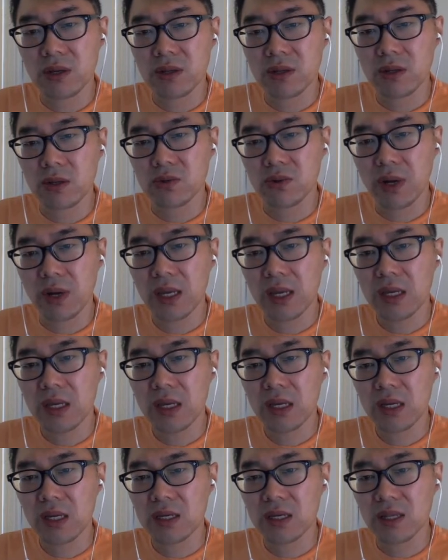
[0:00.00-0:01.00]
an array
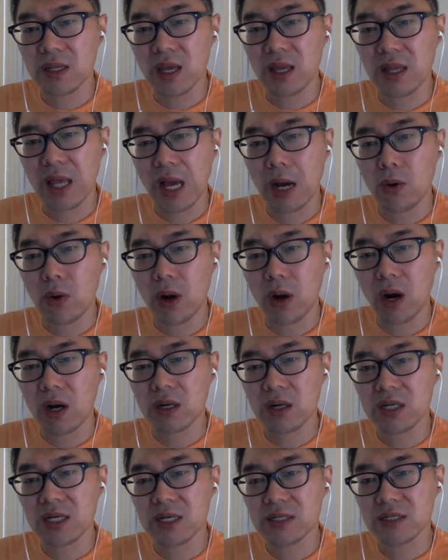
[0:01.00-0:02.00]
that our
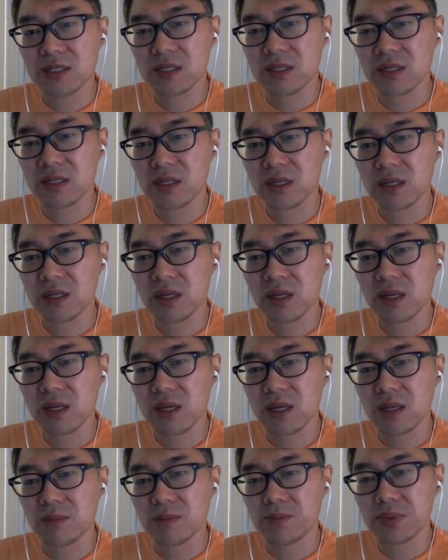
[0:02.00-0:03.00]
artist
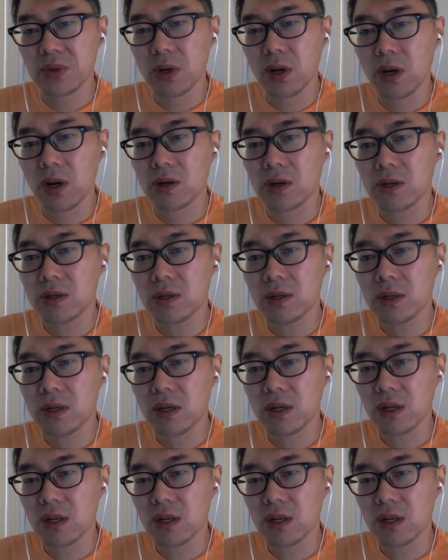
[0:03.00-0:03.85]
in plural,